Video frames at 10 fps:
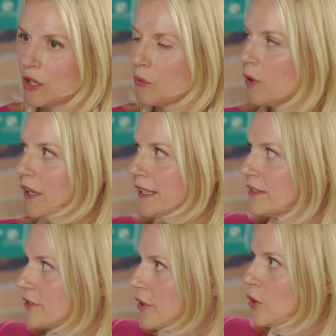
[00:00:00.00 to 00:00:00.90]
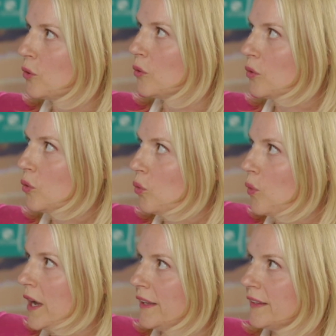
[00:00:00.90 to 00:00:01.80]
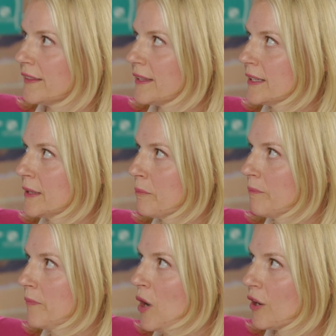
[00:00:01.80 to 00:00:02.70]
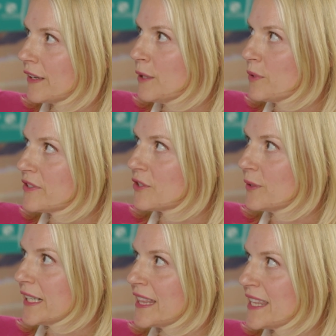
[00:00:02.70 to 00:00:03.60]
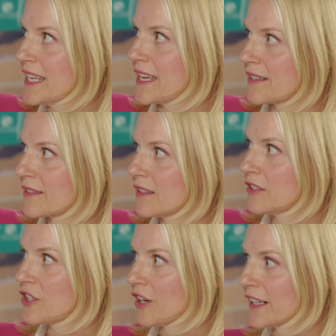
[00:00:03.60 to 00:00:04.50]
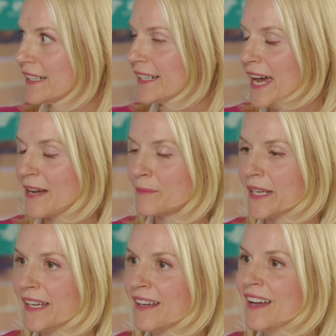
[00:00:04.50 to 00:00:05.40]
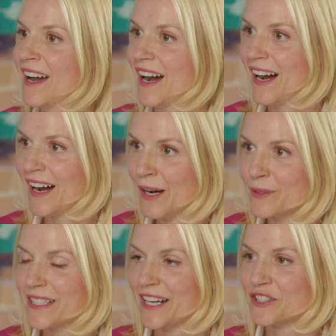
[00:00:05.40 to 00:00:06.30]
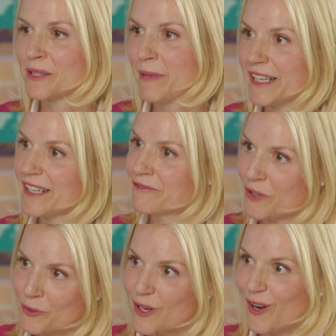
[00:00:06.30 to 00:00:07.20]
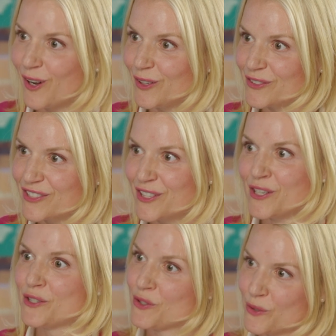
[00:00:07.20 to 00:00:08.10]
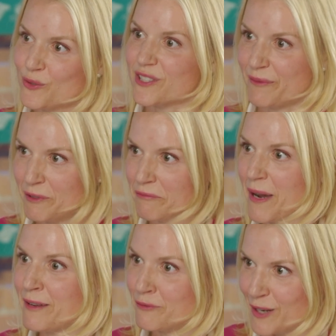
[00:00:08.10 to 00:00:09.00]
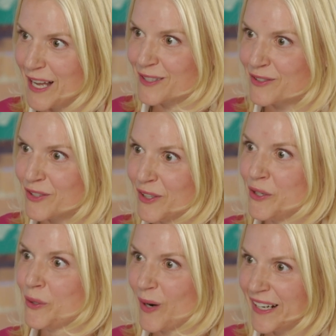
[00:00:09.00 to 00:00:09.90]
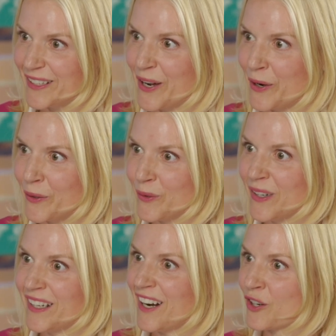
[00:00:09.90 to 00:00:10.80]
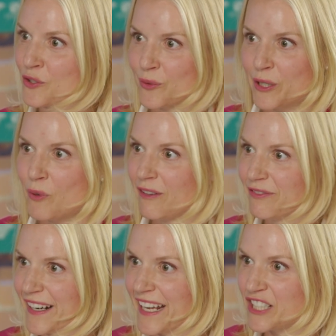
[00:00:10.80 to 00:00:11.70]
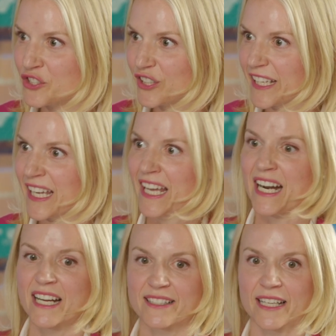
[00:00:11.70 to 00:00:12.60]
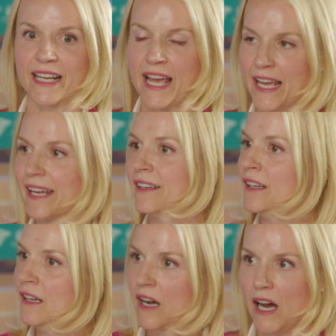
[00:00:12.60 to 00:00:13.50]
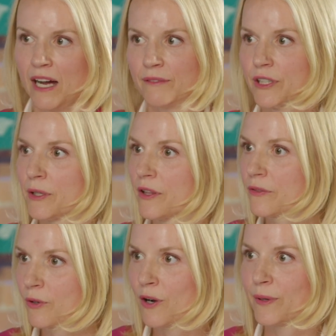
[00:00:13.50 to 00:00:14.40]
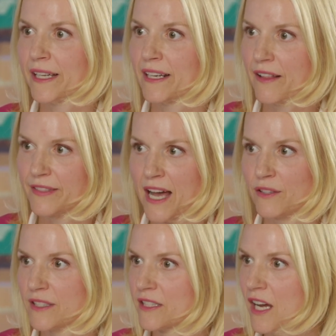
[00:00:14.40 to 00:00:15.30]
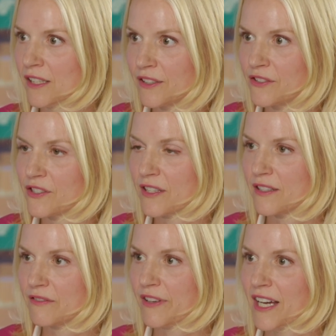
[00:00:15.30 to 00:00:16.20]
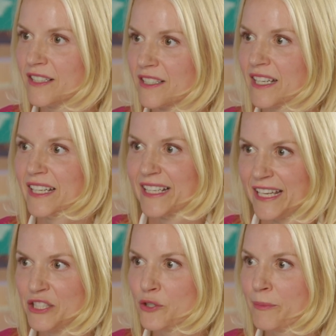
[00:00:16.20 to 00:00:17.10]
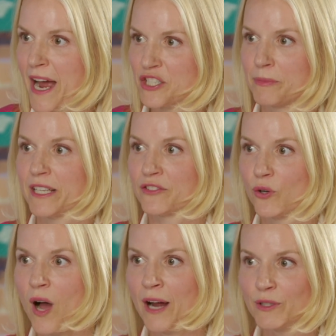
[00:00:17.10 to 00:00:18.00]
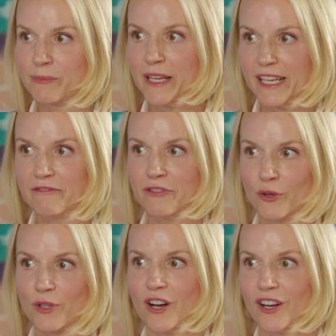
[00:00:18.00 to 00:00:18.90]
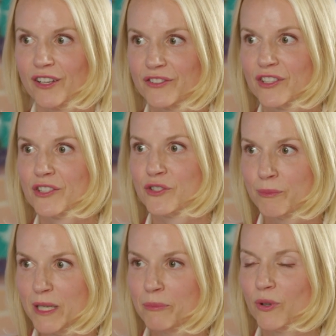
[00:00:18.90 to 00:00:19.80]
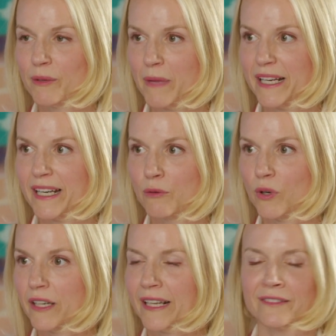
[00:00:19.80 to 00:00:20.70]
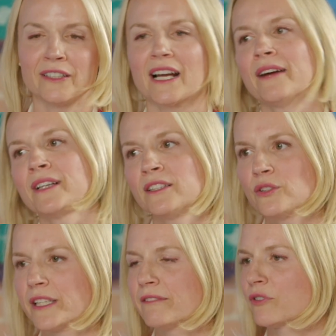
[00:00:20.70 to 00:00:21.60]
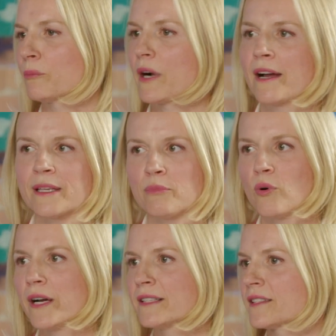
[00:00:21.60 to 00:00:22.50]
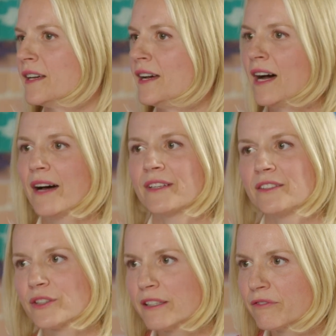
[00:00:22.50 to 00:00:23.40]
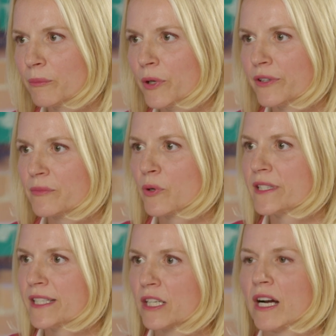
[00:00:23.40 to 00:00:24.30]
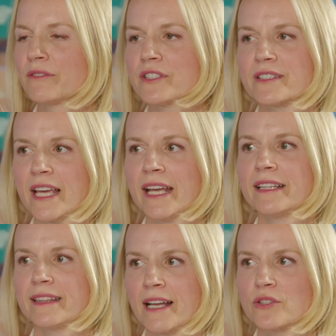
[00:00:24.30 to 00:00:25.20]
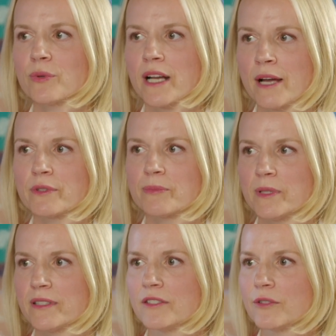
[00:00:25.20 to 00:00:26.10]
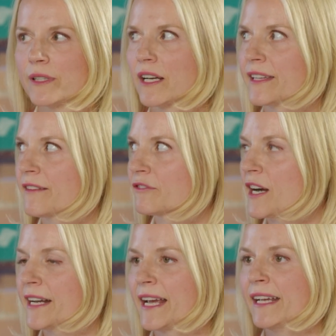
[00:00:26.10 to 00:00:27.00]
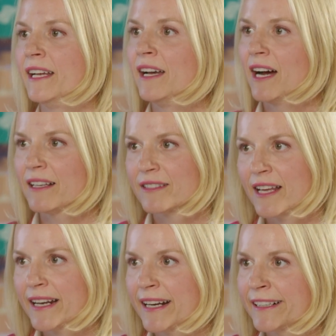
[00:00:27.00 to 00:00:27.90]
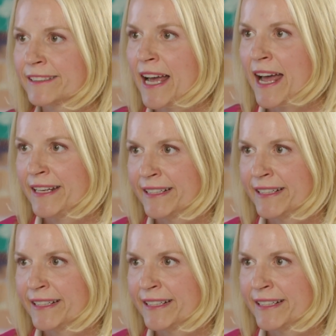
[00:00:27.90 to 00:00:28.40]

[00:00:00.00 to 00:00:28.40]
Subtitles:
Well, and so while the party was doing this targeted at me, I was actually making phone calls to some of my friends who I know are doing well financially. And I said, hey, I'm going to throw in $1,000 to this fund. Can you match me? So I was making phone calls to people in my network. And look, I'm not looking for brownie points. I'm not looking for bonus points here. I'm just saying that's what I was busy doing on that Friday. I sent out an